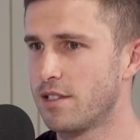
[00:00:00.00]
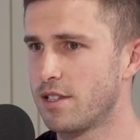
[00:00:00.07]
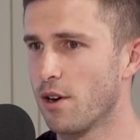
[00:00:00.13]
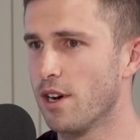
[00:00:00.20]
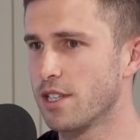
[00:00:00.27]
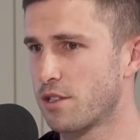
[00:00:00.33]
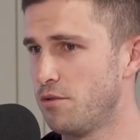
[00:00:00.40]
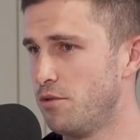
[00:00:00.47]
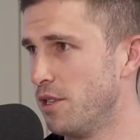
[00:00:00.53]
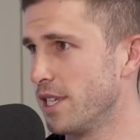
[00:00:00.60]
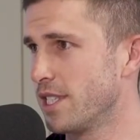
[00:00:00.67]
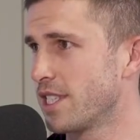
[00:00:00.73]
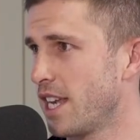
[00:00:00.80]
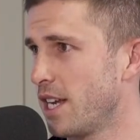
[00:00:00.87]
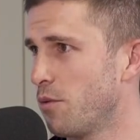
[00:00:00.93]
guys could really
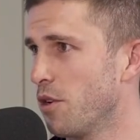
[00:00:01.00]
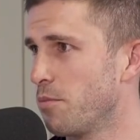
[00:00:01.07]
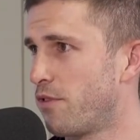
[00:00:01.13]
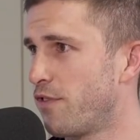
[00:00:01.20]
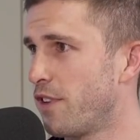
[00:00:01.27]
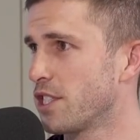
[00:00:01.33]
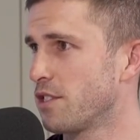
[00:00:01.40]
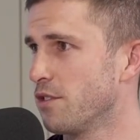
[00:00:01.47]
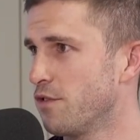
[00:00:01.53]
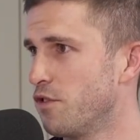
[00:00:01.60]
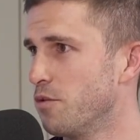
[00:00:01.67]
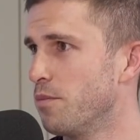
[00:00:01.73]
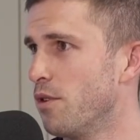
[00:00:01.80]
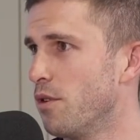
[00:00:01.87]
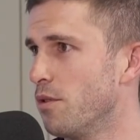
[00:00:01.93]
see what professional
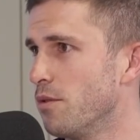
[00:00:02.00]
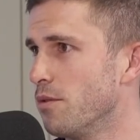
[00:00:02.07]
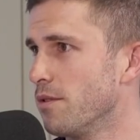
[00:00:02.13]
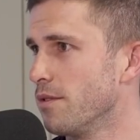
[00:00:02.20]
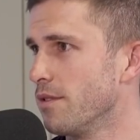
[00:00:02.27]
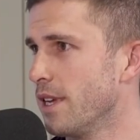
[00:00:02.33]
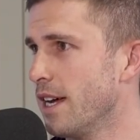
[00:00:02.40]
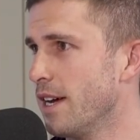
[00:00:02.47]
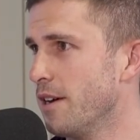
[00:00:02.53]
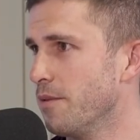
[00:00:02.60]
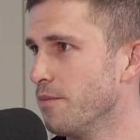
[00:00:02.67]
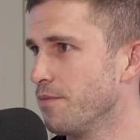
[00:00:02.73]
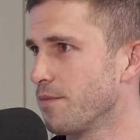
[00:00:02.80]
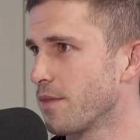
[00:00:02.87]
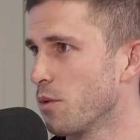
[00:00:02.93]
football
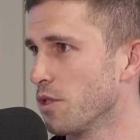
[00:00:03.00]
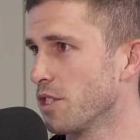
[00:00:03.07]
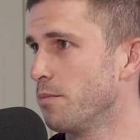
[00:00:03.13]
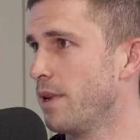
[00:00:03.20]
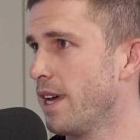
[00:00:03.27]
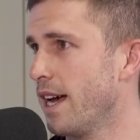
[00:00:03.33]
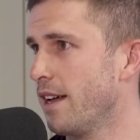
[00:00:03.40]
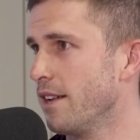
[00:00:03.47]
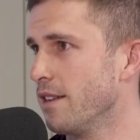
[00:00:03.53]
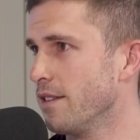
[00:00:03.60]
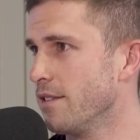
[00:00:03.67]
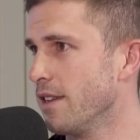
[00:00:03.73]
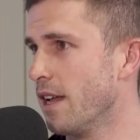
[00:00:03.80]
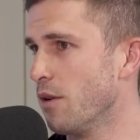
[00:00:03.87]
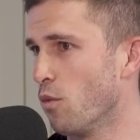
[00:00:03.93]
was about
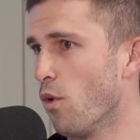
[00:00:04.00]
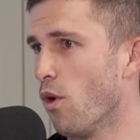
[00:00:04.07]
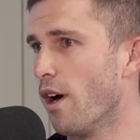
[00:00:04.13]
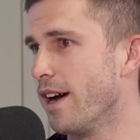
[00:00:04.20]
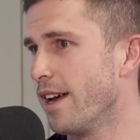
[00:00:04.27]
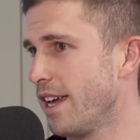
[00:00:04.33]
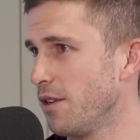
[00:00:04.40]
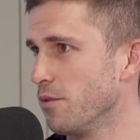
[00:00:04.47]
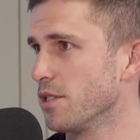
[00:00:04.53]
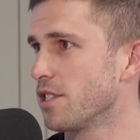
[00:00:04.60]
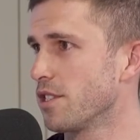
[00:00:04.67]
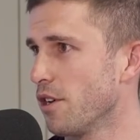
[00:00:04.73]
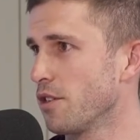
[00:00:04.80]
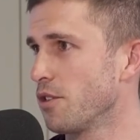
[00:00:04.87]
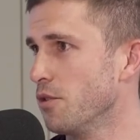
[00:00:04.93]
and why he was
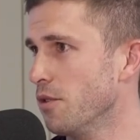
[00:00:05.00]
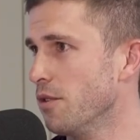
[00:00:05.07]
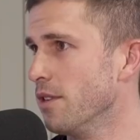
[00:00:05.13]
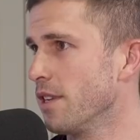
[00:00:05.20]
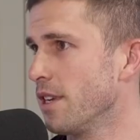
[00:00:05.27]
so good.